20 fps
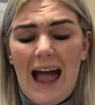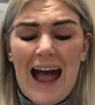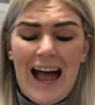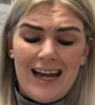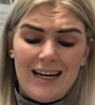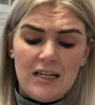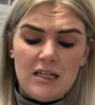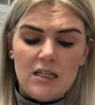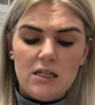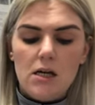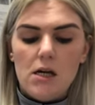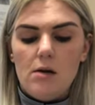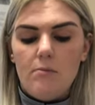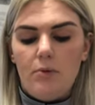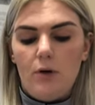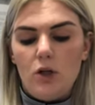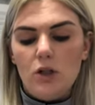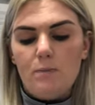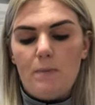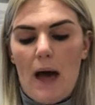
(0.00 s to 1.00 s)
and
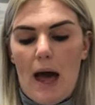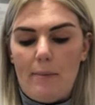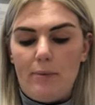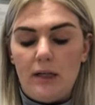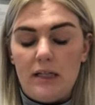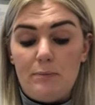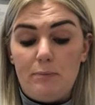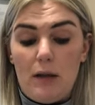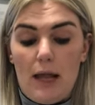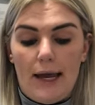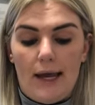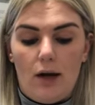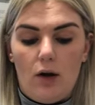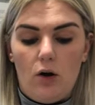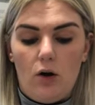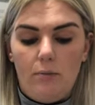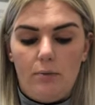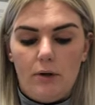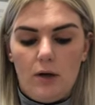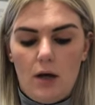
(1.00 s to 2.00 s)
because Pebble is playing
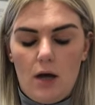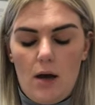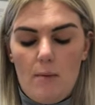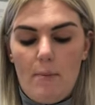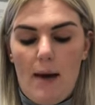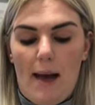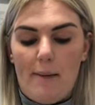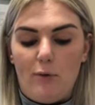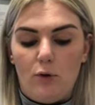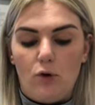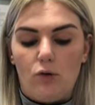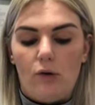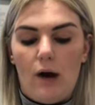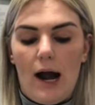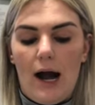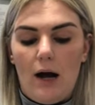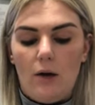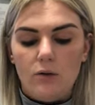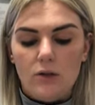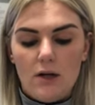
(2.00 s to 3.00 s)
up, Pebble
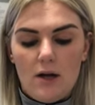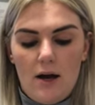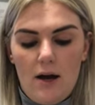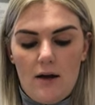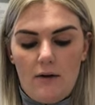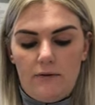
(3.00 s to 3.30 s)
growled.